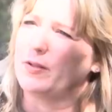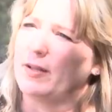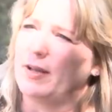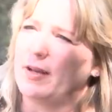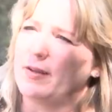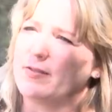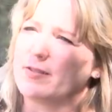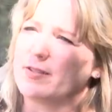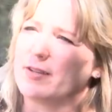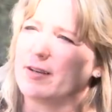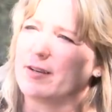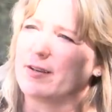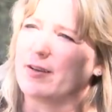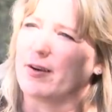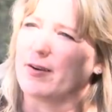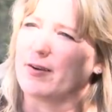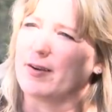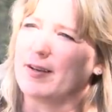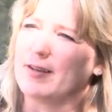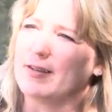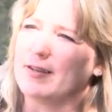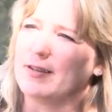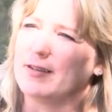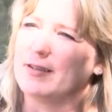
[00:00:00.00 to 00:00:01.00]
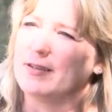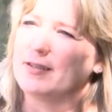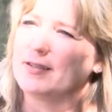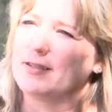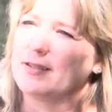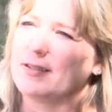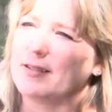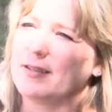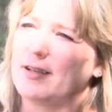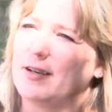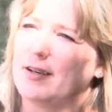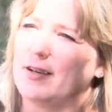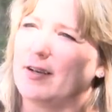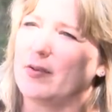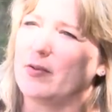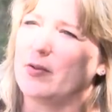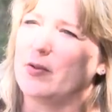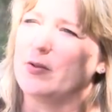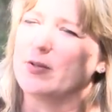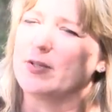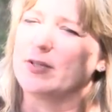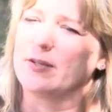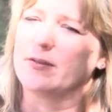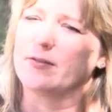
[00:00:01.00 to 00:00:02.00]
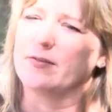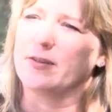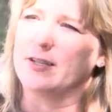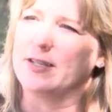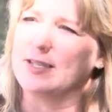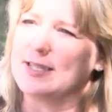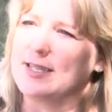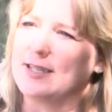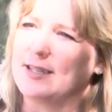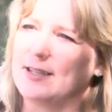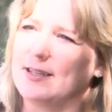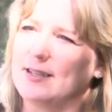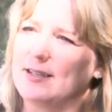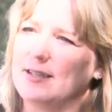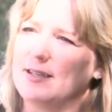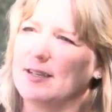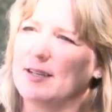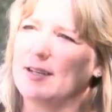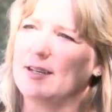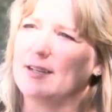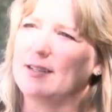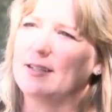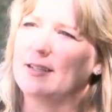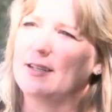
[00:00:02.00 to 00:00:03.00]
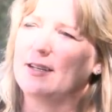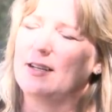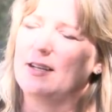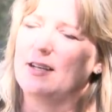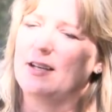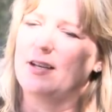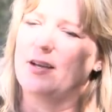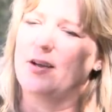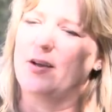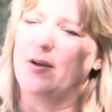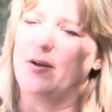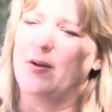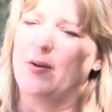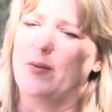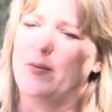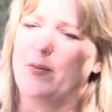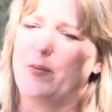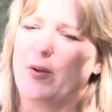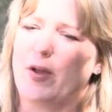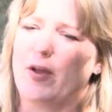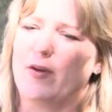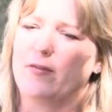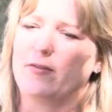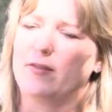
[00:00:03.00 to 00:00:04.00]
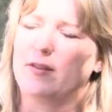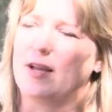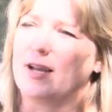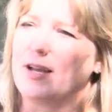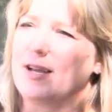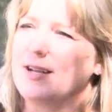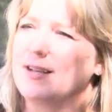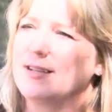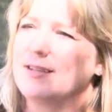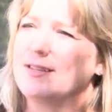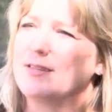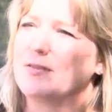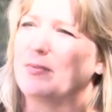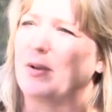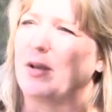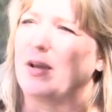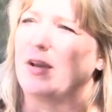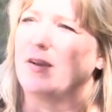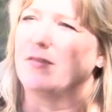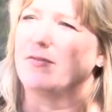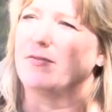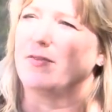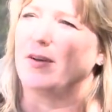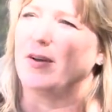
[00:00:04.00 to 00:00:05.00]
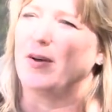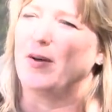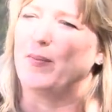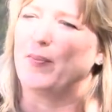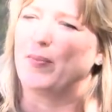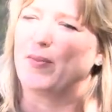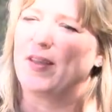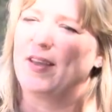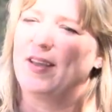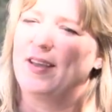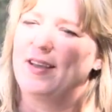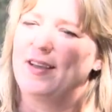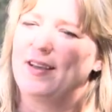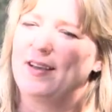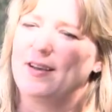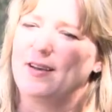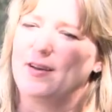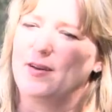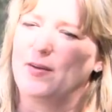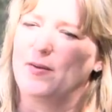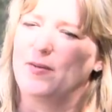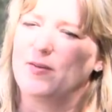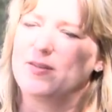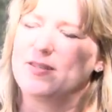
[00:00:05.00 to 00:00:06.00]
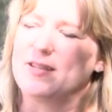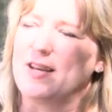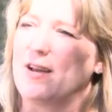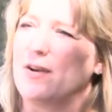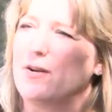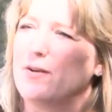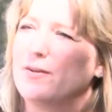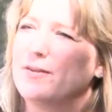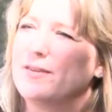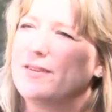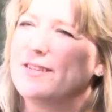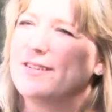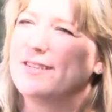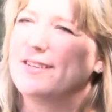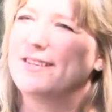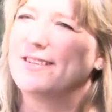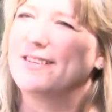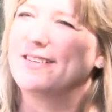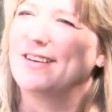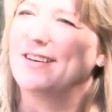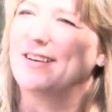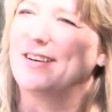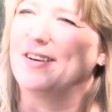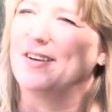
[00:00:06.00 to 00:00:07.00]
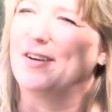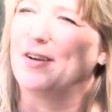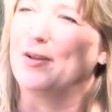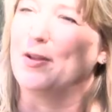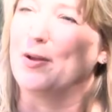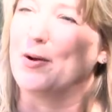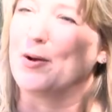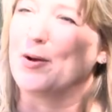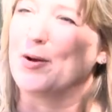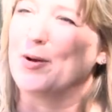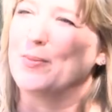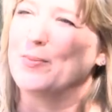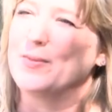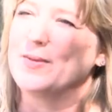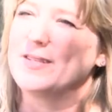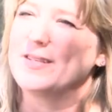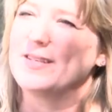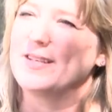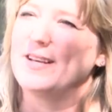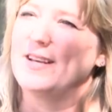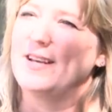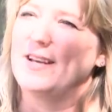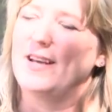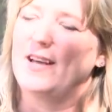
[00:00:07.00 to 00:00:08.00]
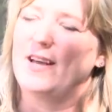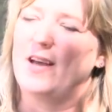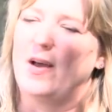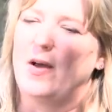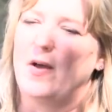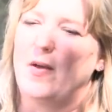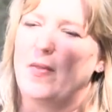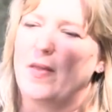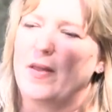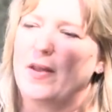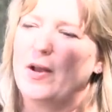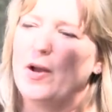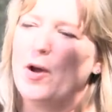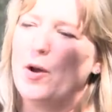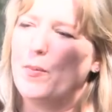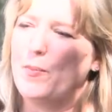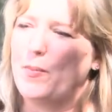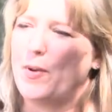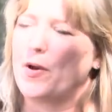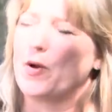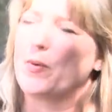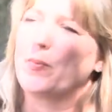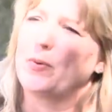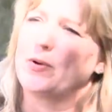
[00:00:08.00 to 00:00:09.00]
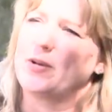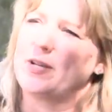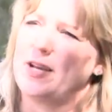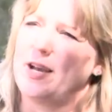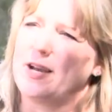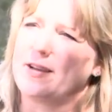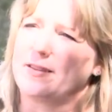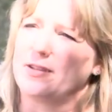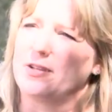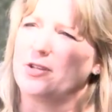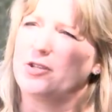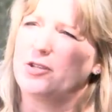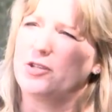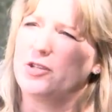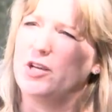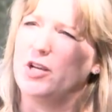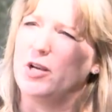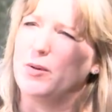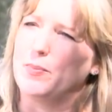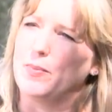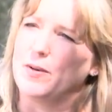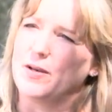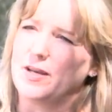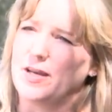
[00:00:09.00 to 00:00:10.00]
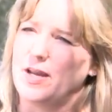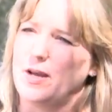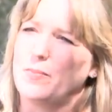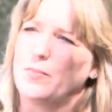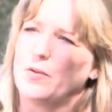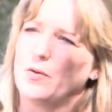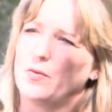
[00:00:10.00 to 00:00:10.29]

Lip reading: livestock guarding dogs, using fencing at night. We have lights, we have sound alarms that help better protect the sheep and keep